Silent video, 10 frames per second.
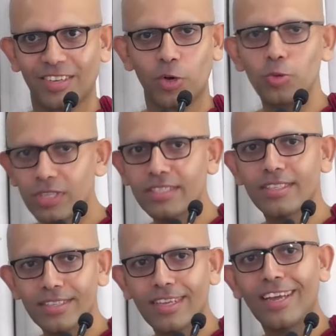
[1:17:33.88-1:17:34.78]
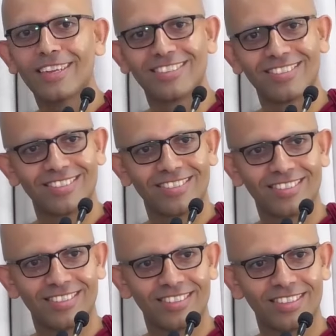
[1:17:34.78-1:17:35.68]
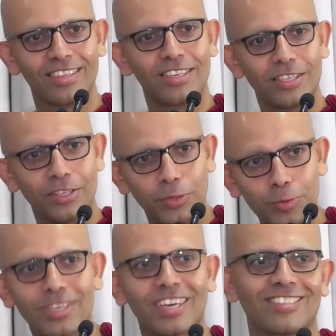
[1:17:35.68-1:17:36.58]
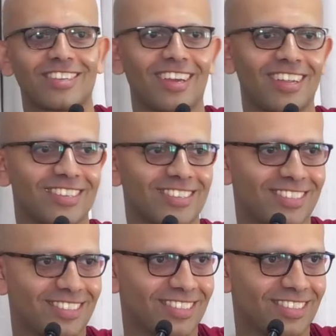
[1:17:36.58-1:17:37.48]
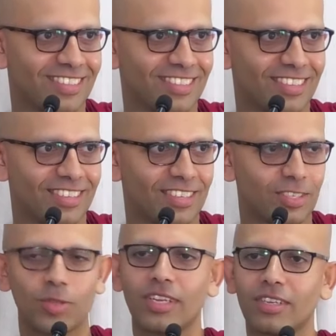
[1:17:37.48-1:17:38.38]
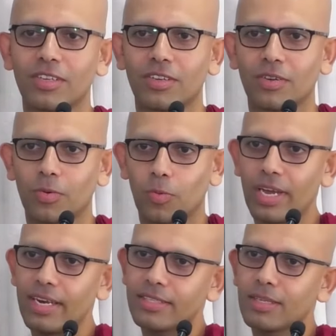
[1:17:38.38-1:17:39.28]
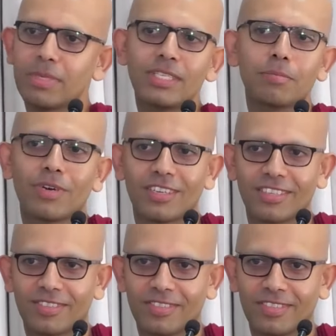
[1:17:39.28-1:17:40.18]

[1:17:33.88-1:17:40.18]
Who says this is a hand? You say it's a hand. So then, where is the missing part?